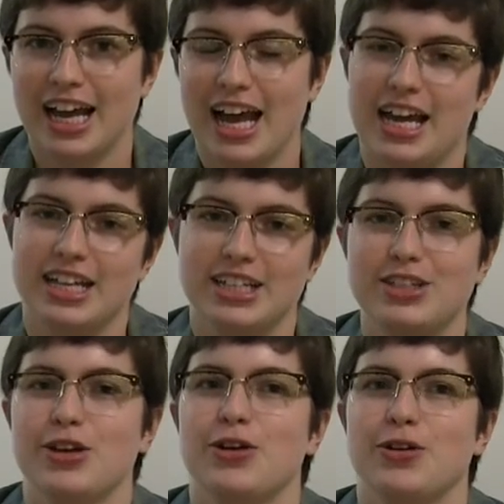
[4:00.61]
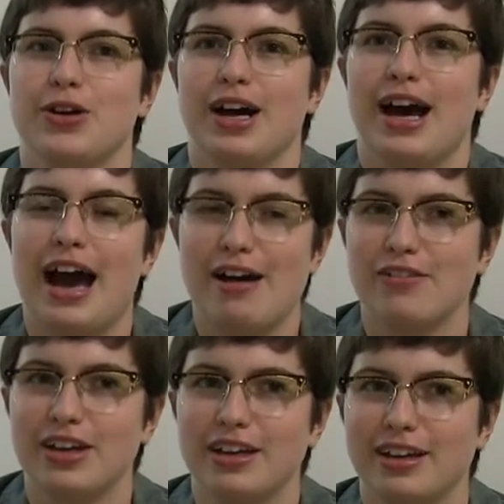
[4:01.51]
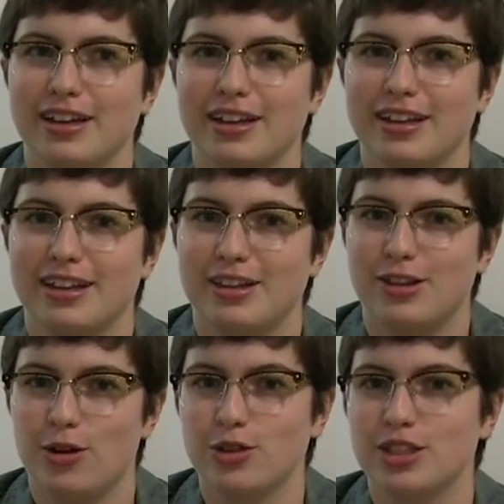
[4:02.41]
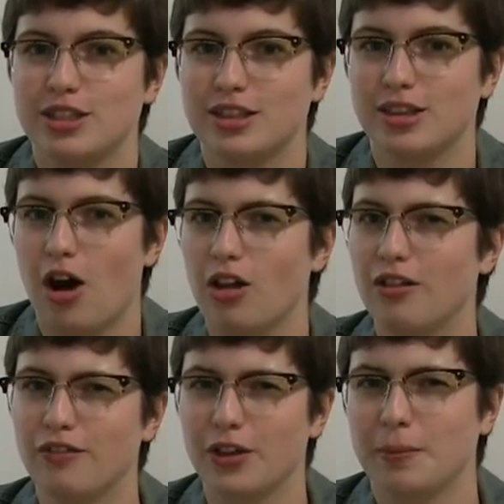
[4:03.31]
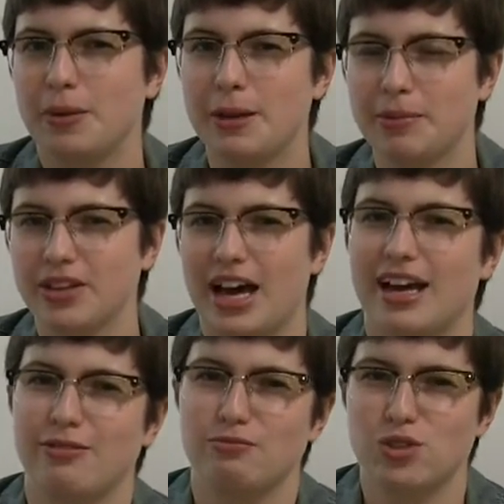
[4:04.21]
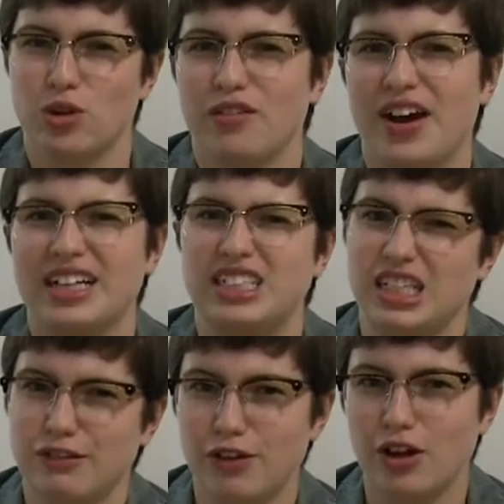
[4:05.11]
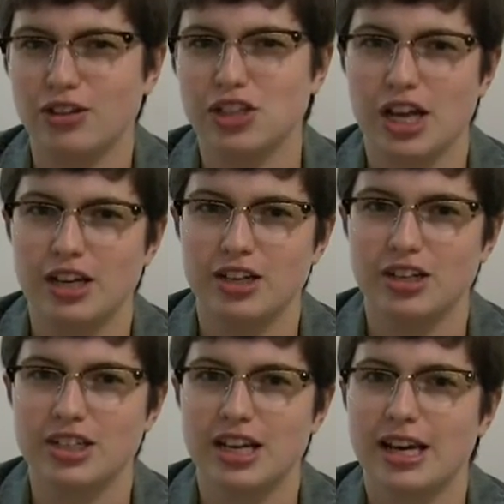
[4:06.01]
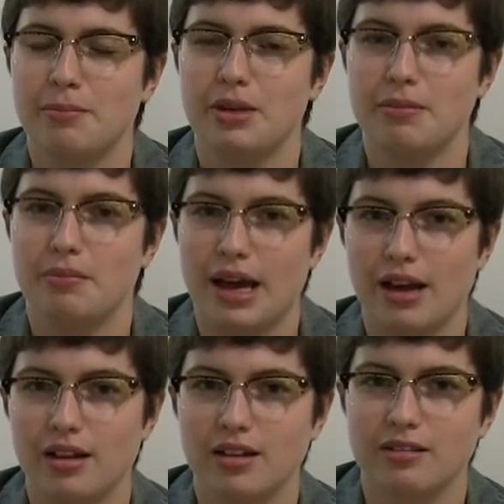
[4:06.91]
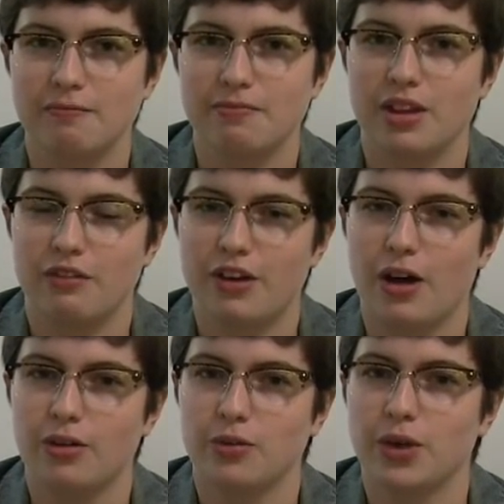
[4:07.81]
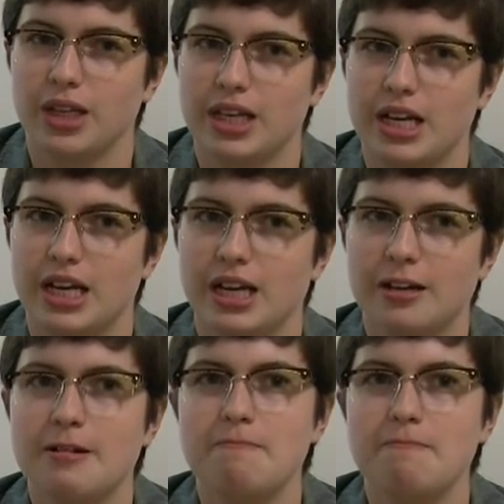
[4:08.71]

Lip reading: And so having all of the people that sort of had default genders be male felt really